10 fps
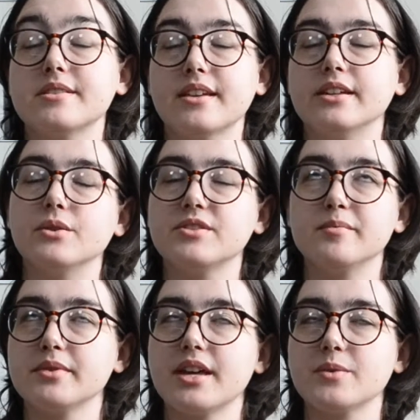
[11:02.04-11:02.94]
to say I don't
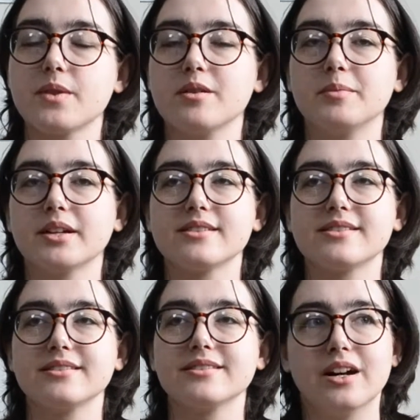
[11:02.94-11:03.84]
sympathize with her because
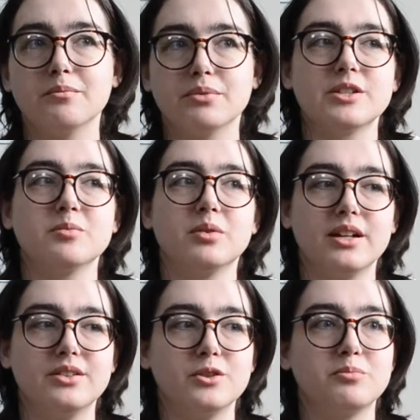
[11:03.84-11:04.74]
on principle
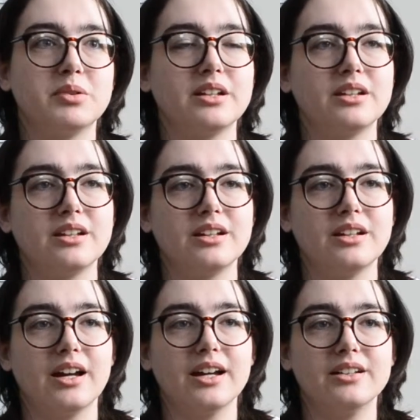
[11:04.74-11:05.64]
I do, but
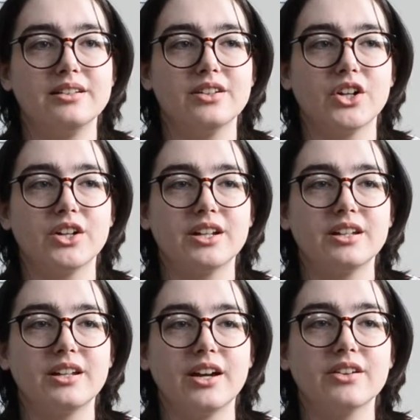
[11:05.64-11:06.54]
her
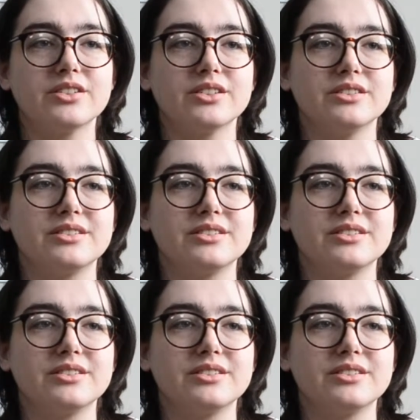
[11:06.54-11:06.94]
character